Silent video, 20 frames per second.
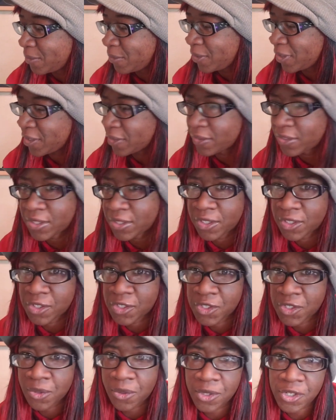where the
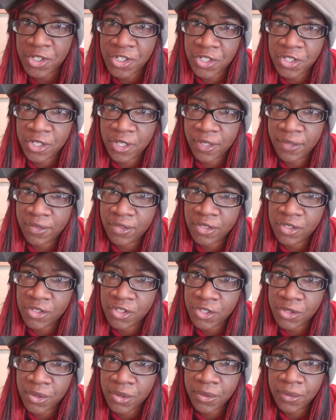distortion of the
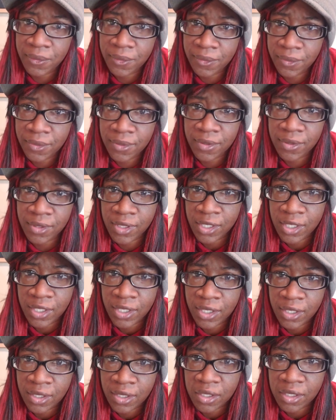truth
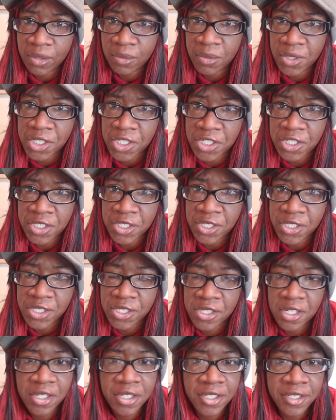originally
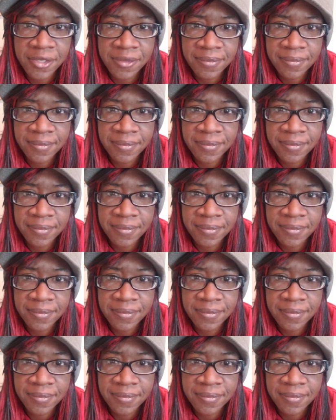started.